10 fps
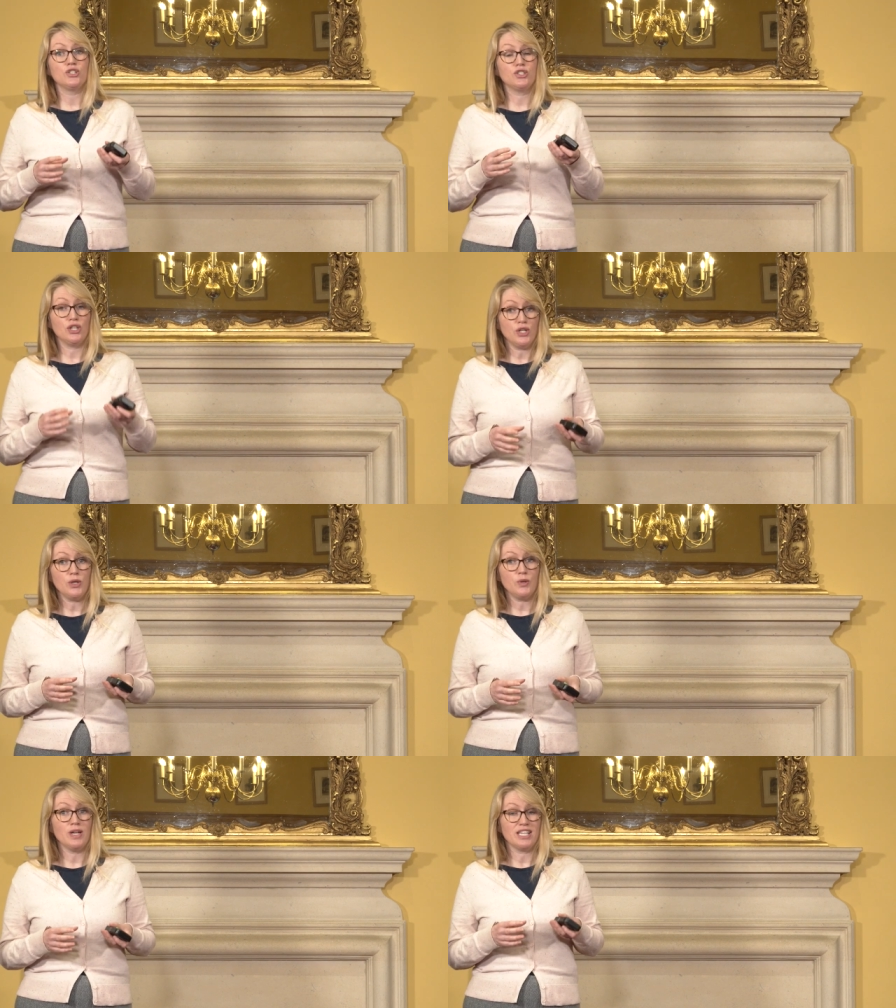
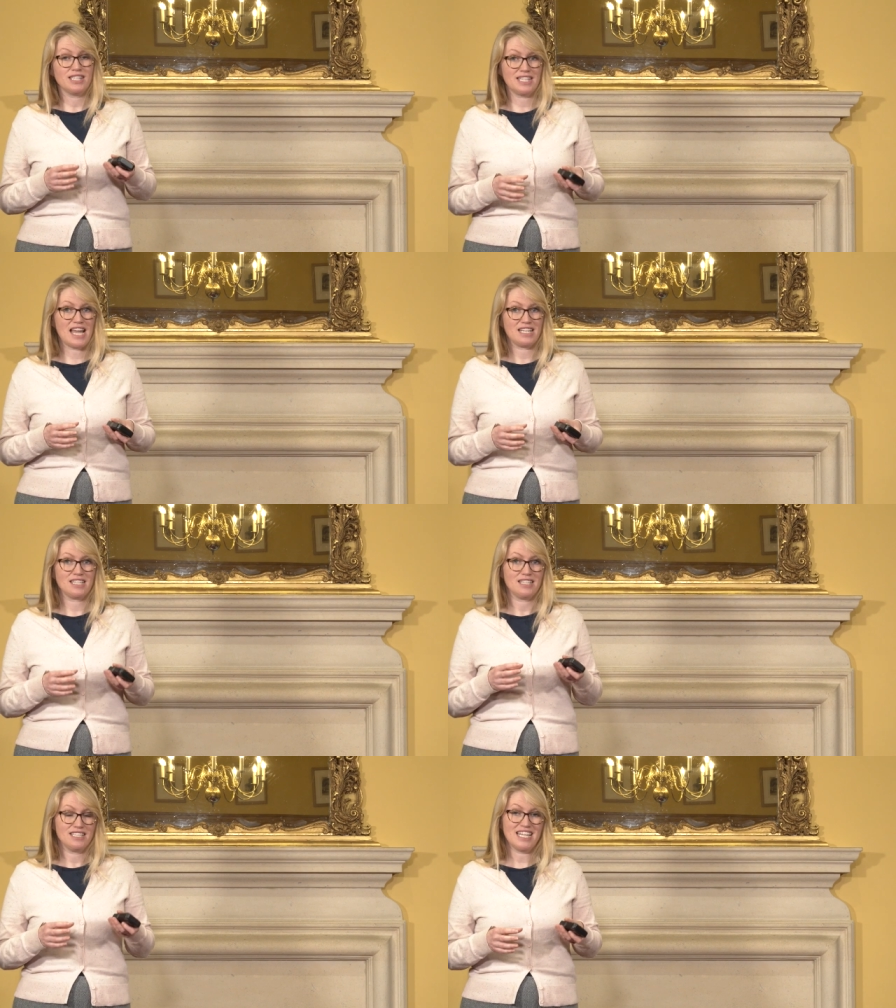2 set
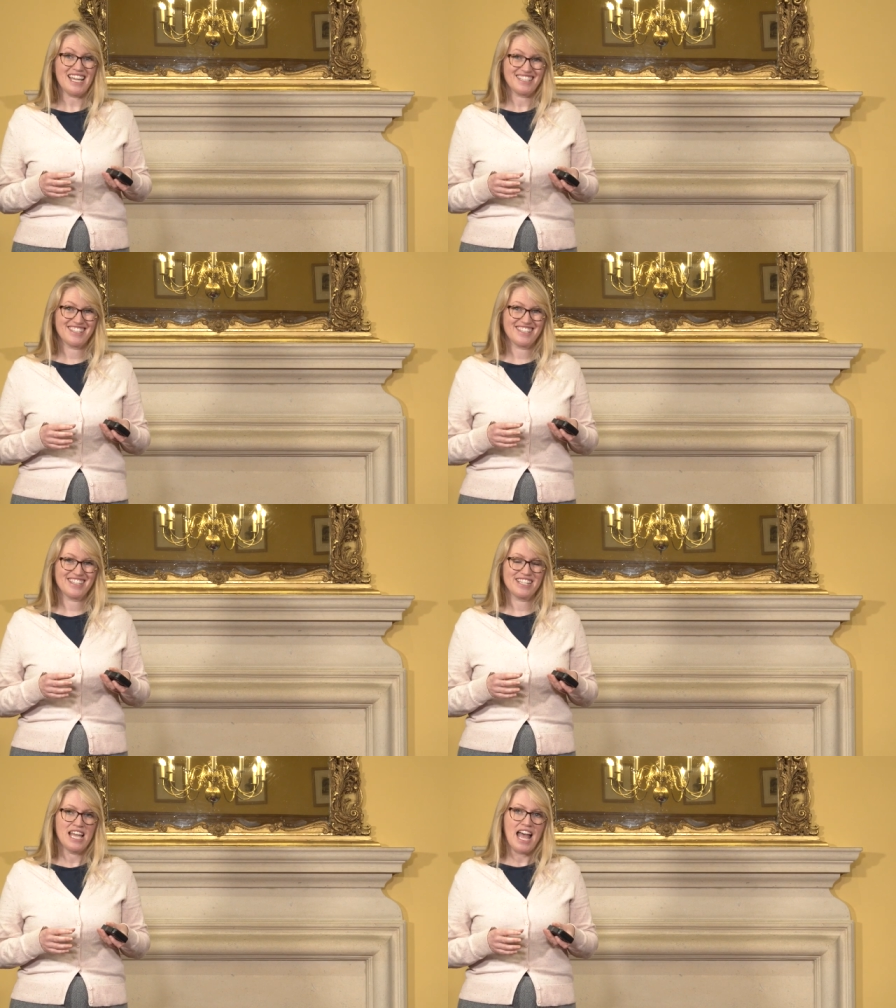texts,